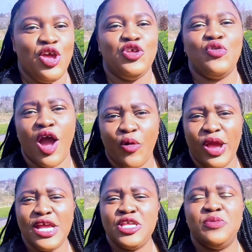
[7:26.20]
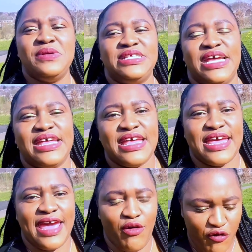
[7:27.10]
you are going to be taking
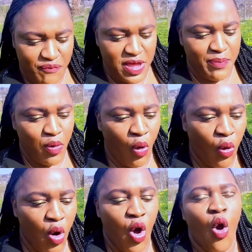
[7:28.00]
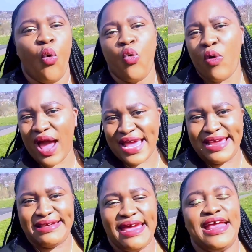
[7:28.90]
care of people who are
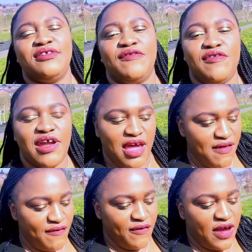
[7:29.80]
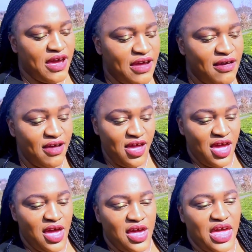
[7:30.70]
in end of life care,
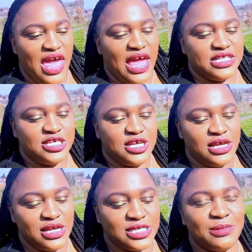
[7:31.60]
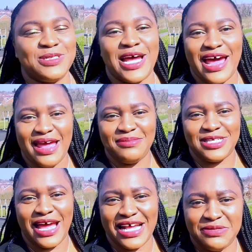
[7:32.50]
and
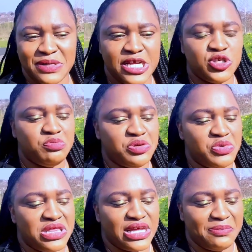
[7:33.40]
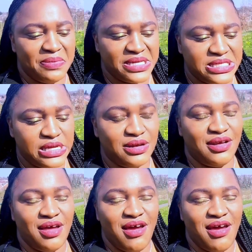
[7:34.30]
sometimes you are expected to be with that person